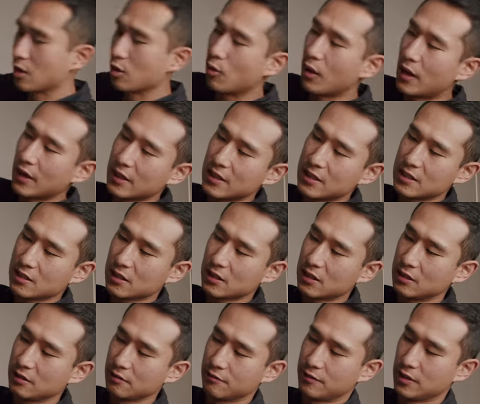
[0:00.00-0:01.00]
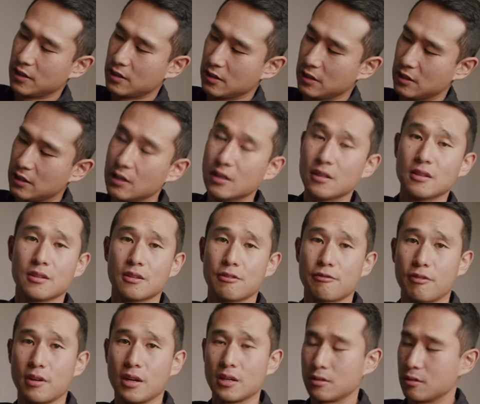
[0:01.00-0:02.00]
quite easily fit in the
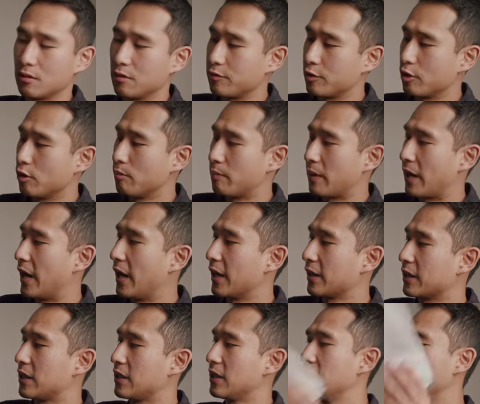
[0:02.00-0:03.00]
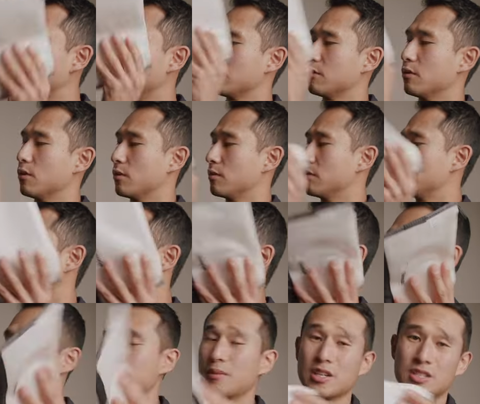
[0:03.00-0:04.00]
front of your bag here or
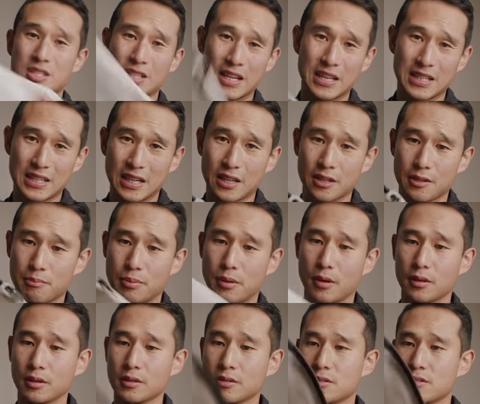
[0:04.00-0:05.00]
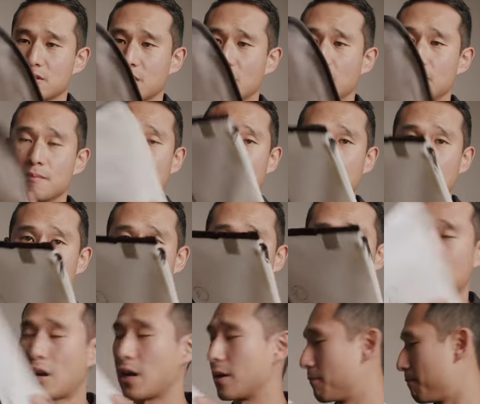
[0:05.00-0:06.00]
pretty much any other pocket. So it's
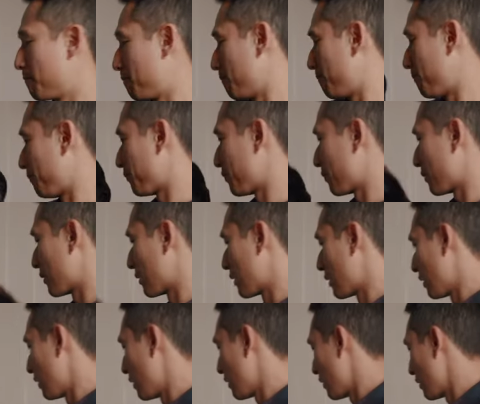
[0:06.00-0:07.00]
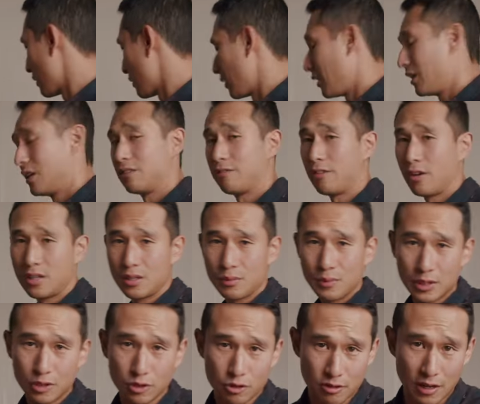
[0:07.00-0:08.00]
great. If only
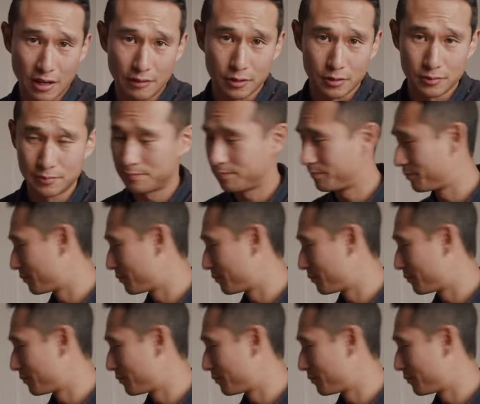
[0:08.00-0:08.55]
we could travel.